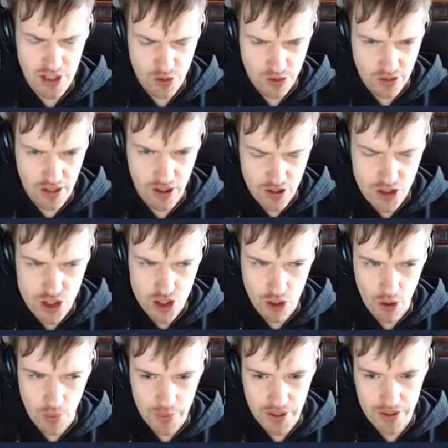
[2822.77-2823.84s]
Kill's gun
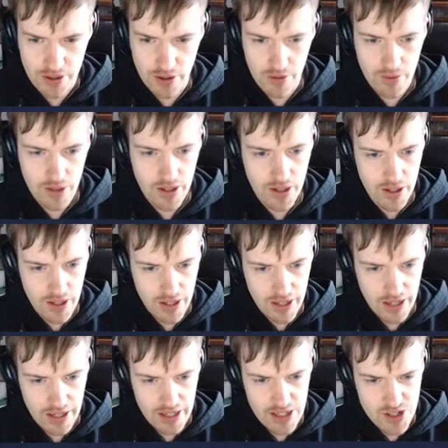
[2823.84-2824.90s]
shop, you know.
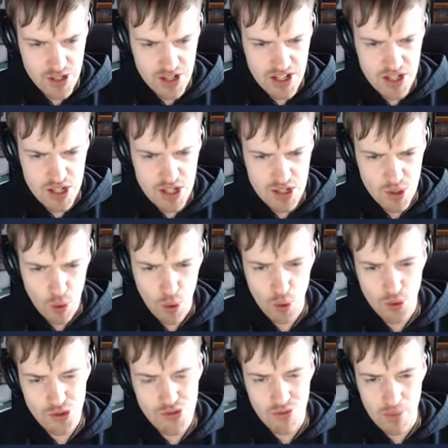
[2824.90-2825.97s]
Uh, Sydney says the
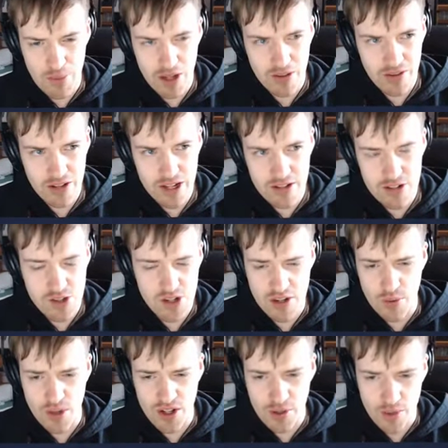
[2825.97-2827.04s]
horse with the metalhead. Does
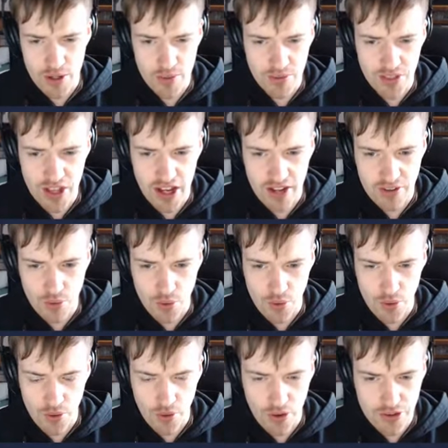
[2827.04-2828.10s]
anyone agree with that
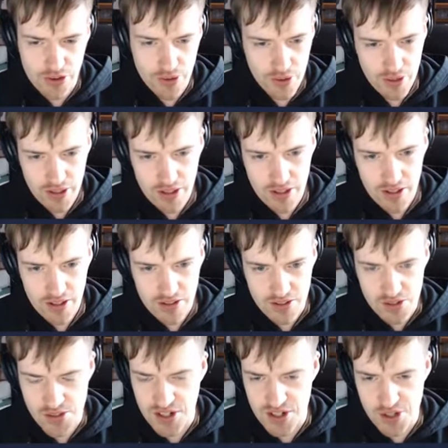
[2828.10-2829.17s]
or not?
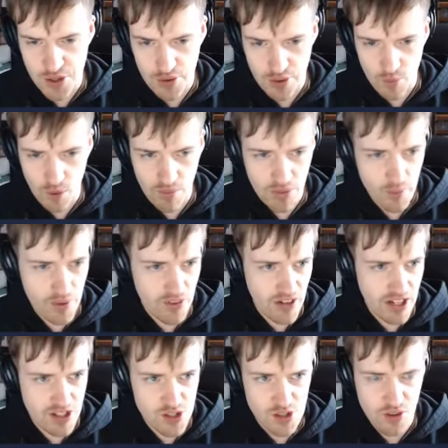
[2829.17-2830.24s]
Because that's the only one that we've
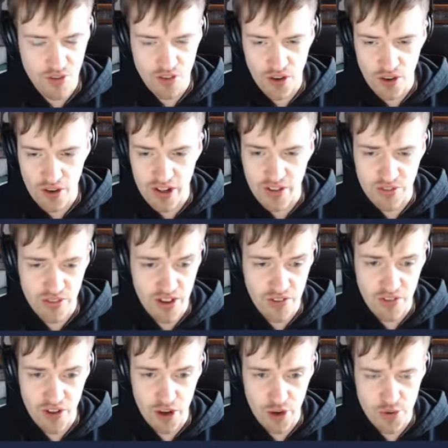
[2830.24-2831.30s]
had so far. If
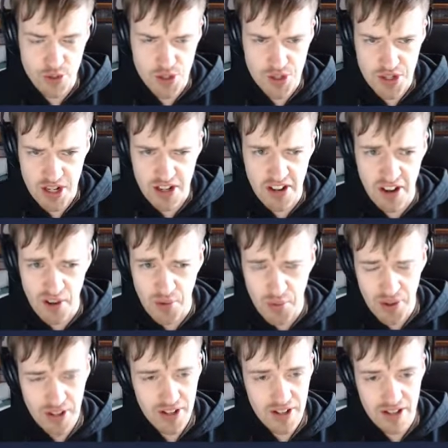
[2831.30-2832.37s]
if no, just say no.
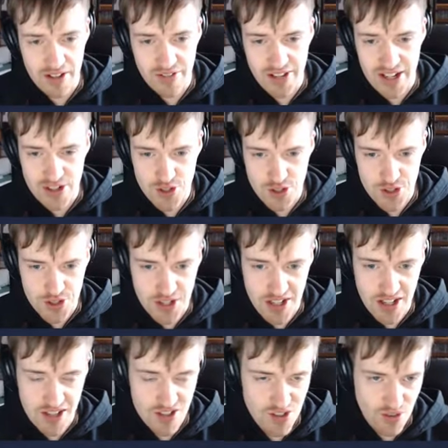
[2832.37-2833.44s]
If yes, just say
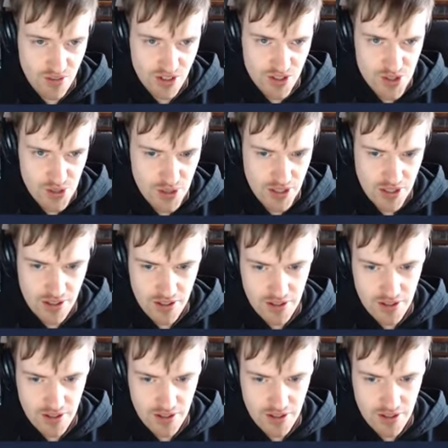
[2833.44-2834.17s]
yes, obviously.